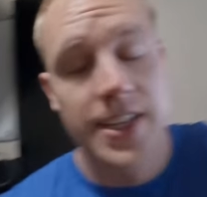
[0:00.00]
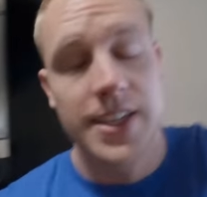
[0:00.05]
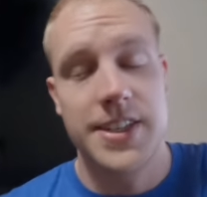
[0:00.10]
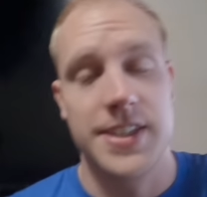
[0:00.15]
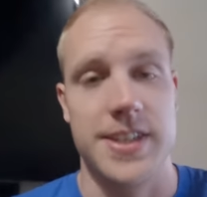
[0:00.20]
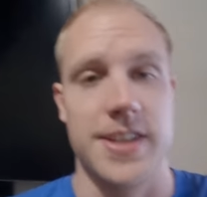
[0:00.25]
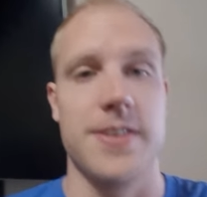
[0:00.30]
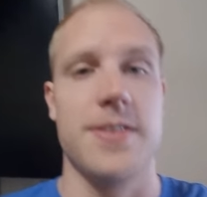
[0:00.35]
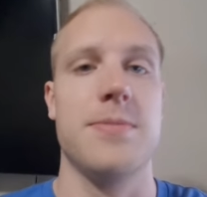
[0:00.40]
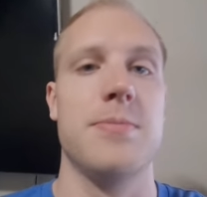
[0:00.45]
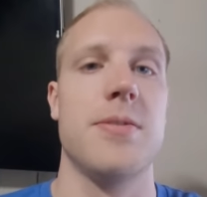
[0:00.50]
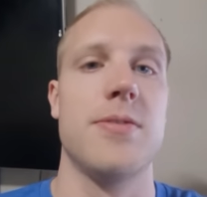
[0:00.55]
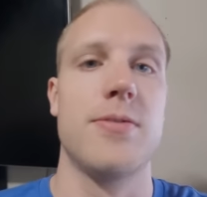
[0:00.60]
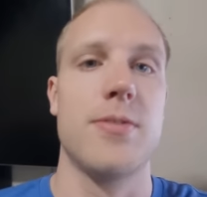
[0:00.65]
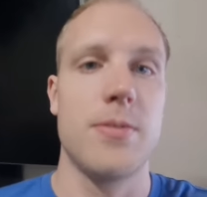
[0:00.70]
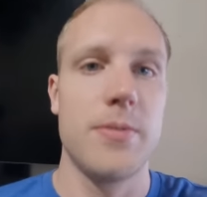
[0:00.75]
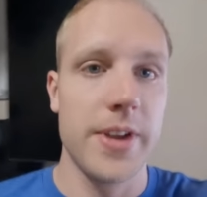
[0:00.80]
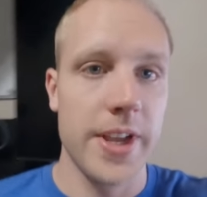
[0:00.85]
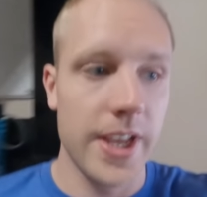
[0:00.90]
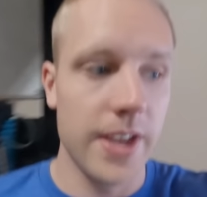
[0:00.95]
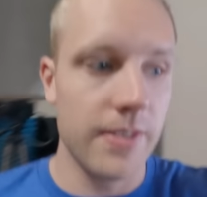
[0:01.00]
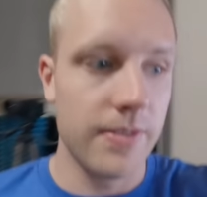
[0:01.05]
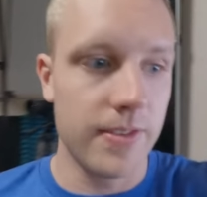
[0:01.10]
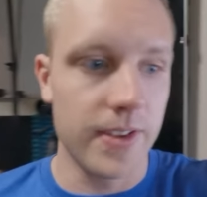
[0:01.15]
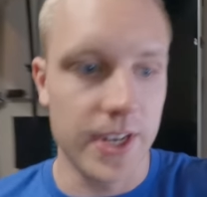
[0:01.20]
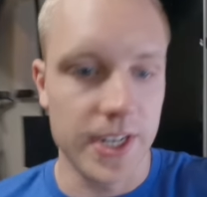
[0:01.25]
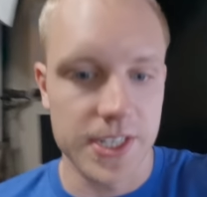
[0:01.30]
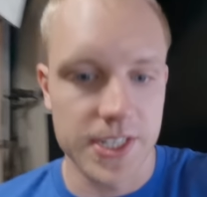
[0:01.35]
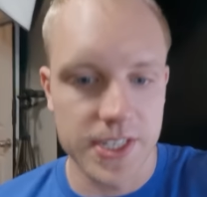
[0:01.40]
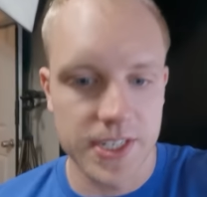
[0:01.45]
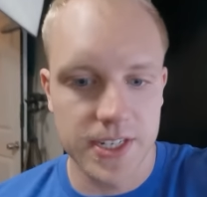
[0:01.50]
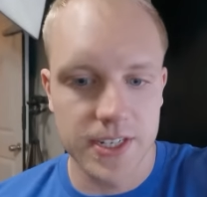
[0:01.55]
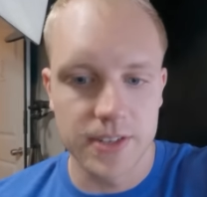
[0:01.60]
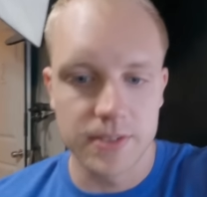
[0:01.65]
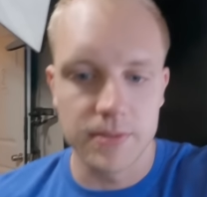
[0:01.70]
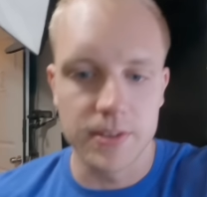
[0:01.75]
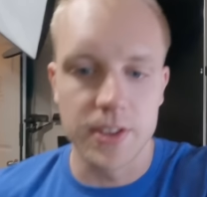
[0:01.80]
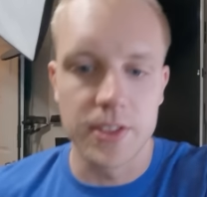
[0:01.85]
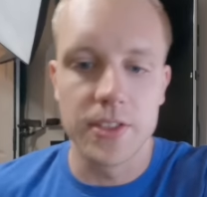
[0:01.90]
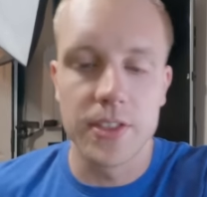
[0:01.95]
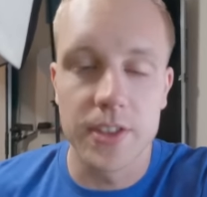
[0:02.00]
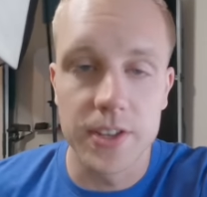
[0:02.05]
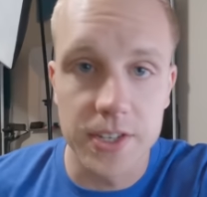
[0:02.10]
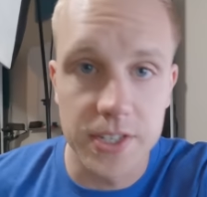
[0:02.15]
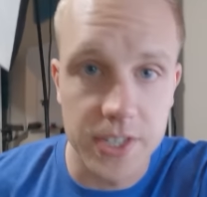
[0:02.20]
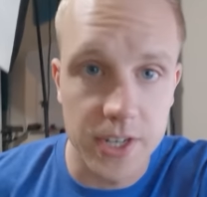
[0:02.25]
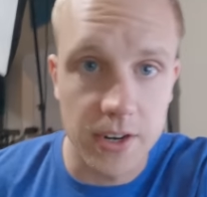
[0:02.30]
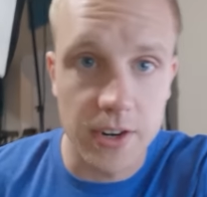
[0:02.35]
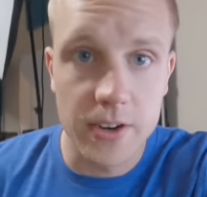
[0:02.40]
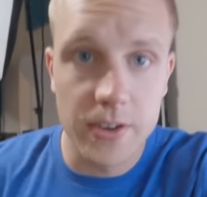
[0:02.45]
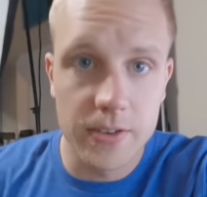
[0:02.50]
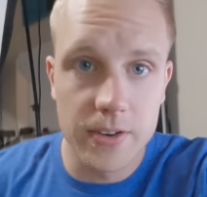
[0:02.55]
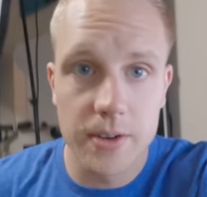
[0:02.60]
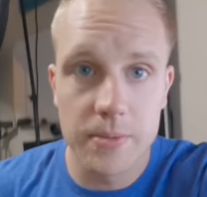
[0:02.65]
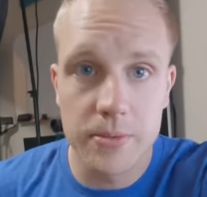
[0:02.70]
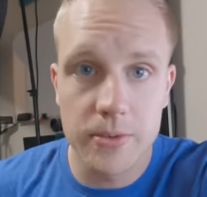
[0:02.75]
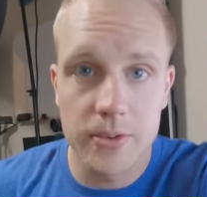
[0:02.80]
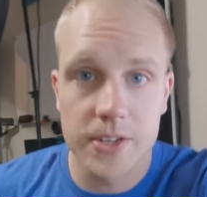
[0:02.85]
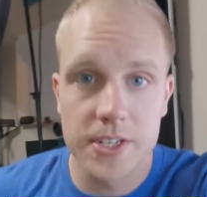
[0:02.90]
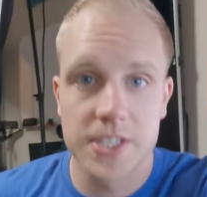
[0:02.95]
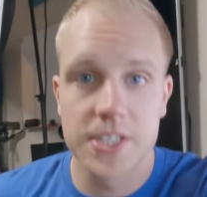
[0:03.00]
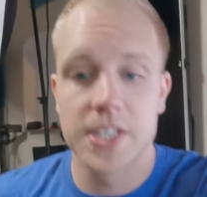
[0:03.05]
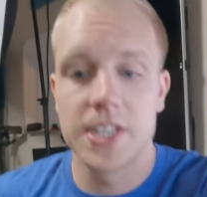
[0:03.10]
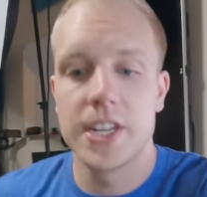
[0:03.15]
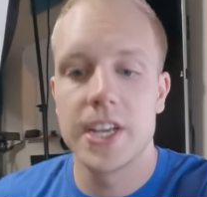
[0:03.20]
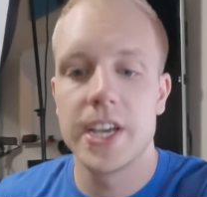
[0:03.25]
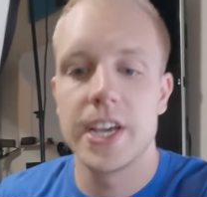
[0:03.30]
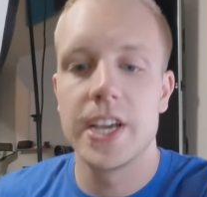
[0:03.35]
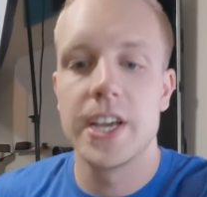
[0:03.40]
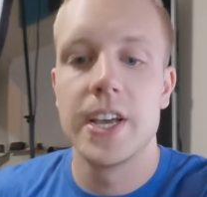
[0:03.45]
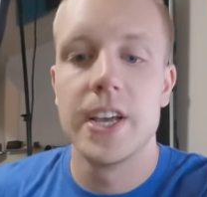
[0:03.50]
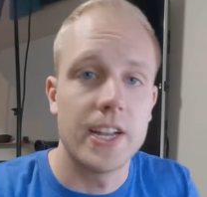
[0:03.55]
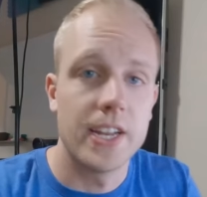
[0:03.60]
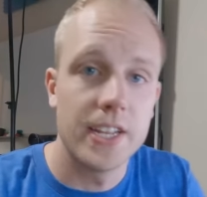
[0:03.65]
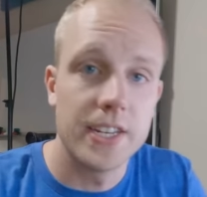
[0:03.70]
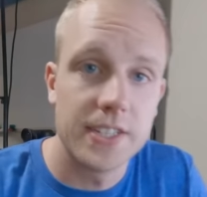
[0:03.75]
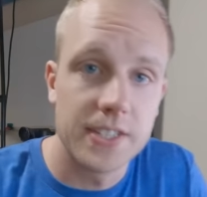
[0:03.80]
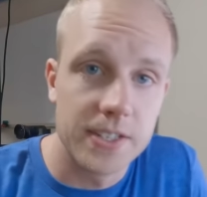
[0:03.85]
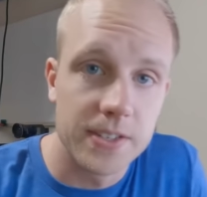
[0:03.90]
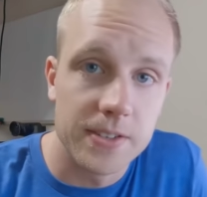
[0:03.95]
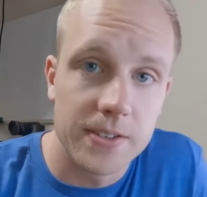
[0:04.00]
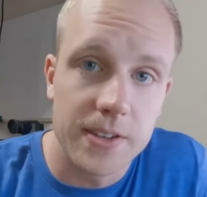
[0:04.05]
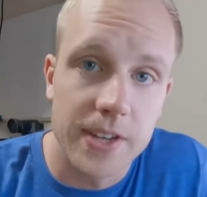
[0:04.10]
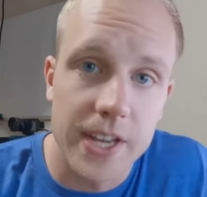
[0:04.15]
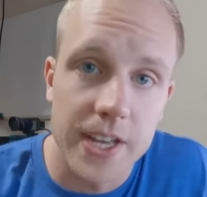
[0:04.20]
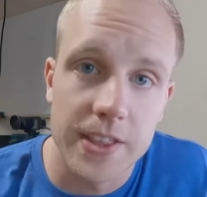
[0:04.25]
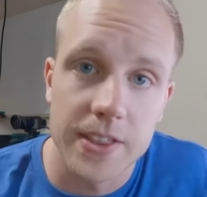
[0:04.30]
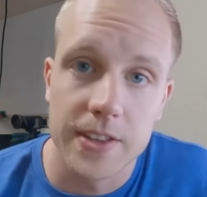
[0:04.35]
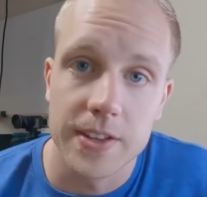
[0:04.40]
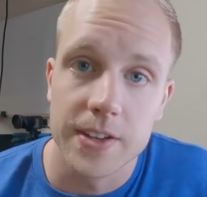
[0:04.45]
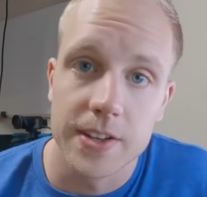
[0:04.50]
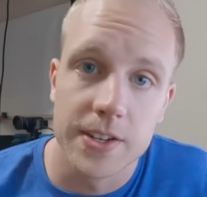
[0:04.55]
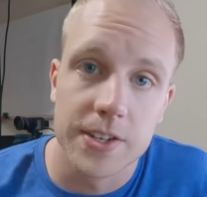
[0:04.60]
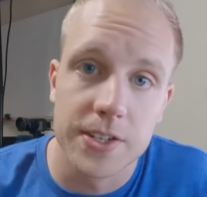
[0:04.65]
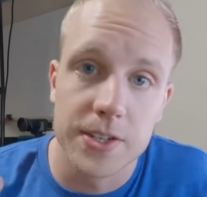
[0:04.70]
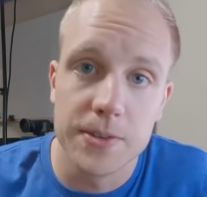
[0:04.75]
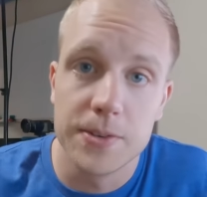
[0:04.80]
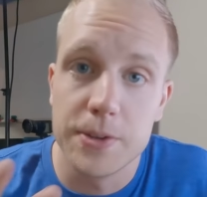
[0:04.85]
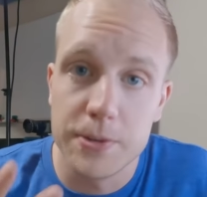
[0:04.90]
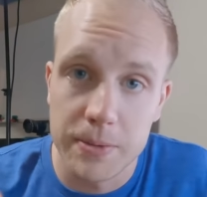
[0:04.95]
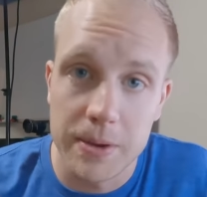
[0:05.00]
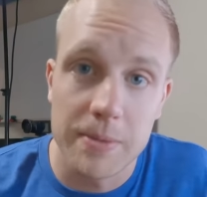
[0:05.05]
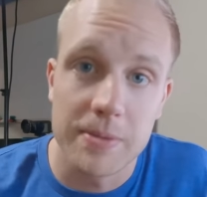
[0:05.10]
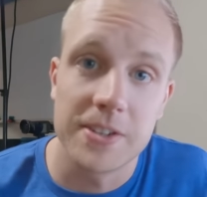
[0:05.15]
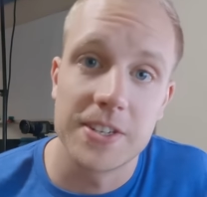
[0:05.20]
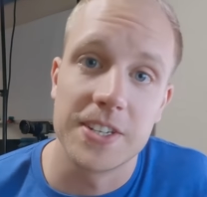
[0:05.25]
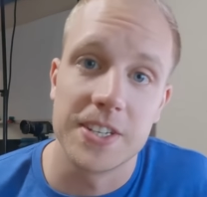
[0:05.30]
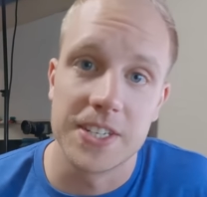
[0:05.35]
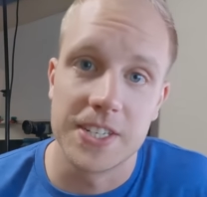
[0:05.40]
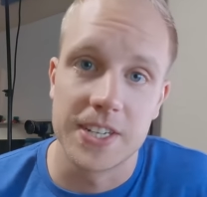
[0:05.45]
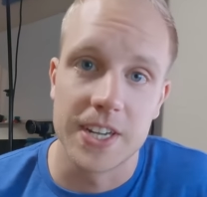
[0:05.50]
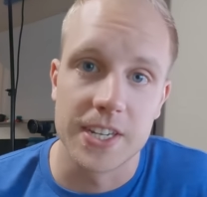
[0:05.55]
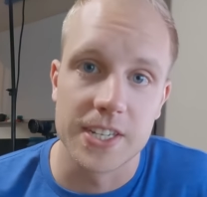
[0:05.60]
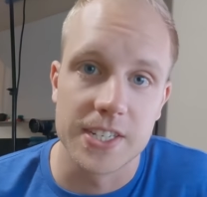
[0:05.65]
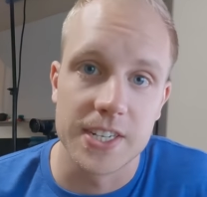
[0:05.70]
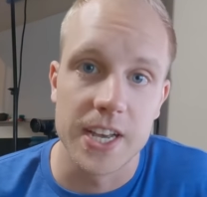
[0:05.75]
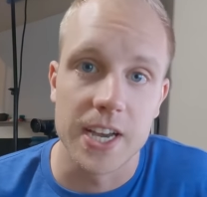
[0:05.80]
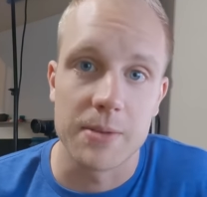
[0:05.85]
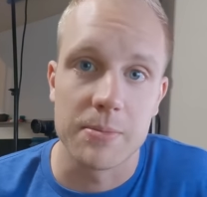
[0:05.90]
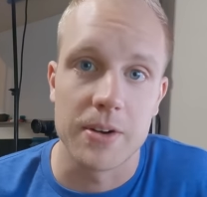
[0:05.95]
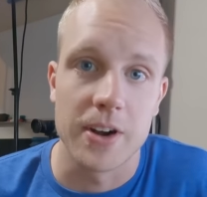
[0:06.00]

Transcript: So before we get finished with the charcuterie boards today, I need to get the two new members to the stud stack